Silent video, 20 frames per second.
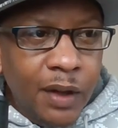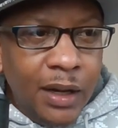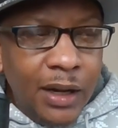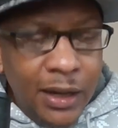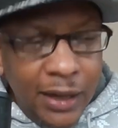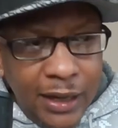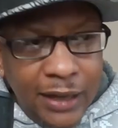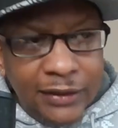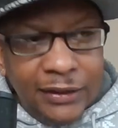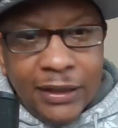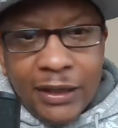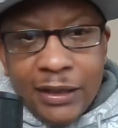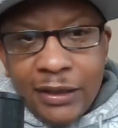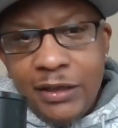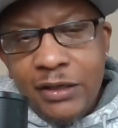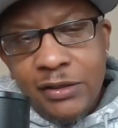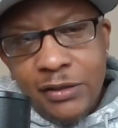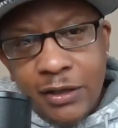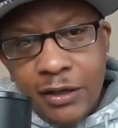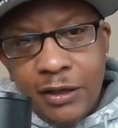I think
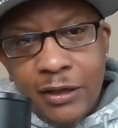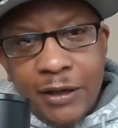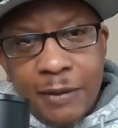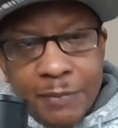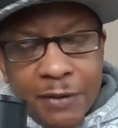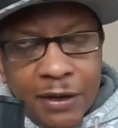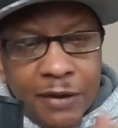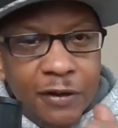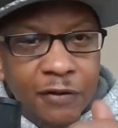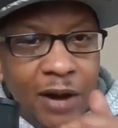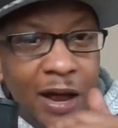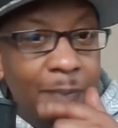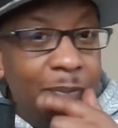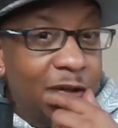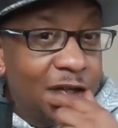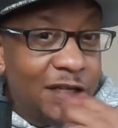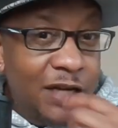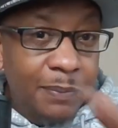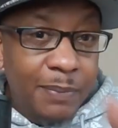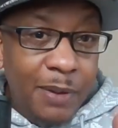he's good. I'm going to wrap
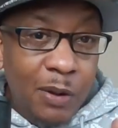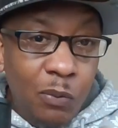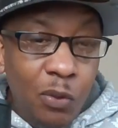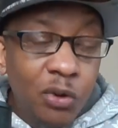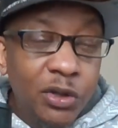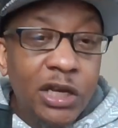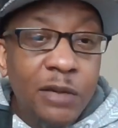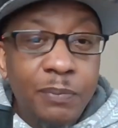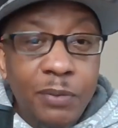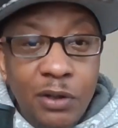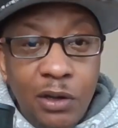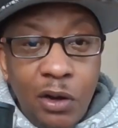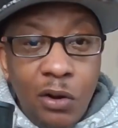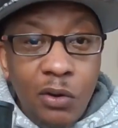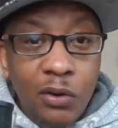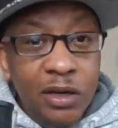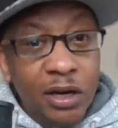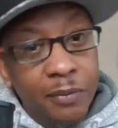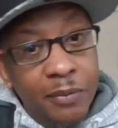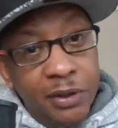this up. I won't keep you
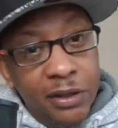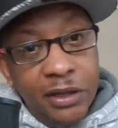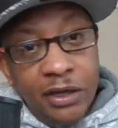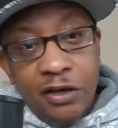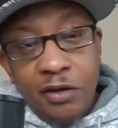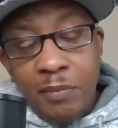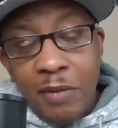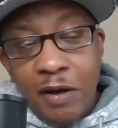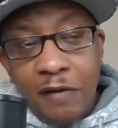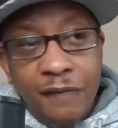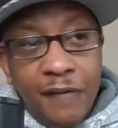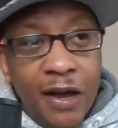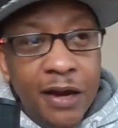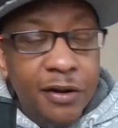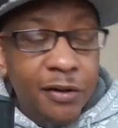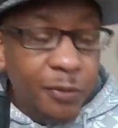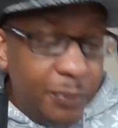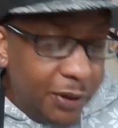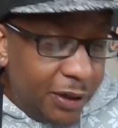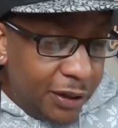long, and I'm going to give you my
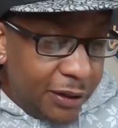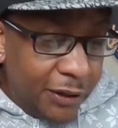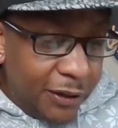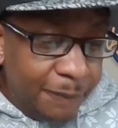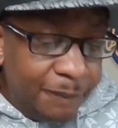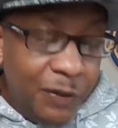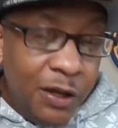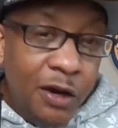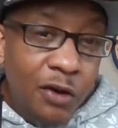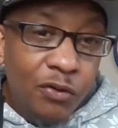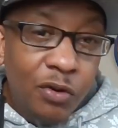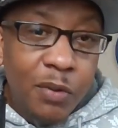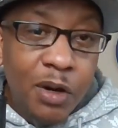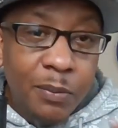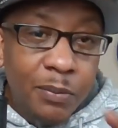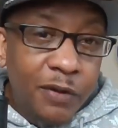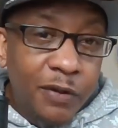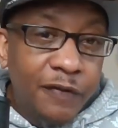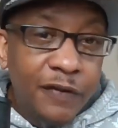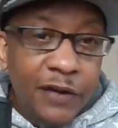final opinion.
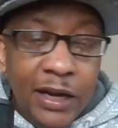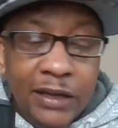Remember, if you like